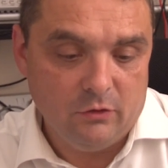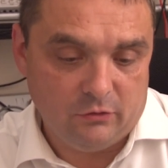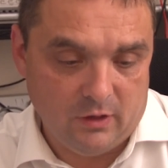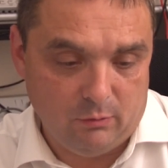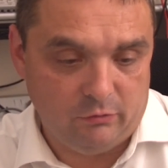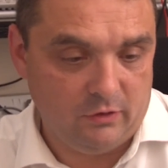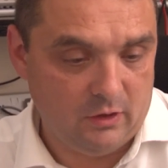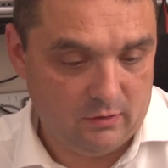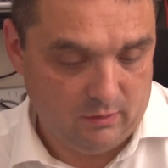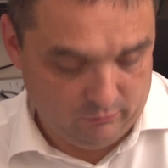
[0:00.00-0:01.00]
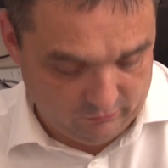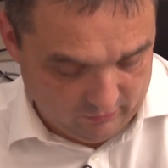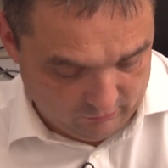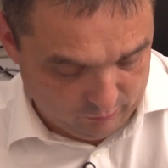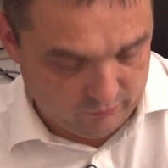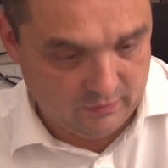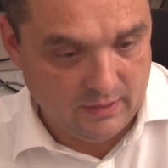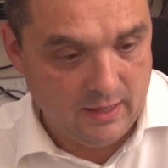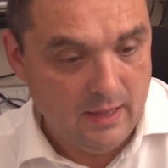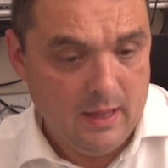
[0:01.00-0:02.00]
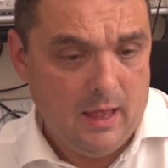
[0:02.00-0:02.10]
So that was a sensible thing there.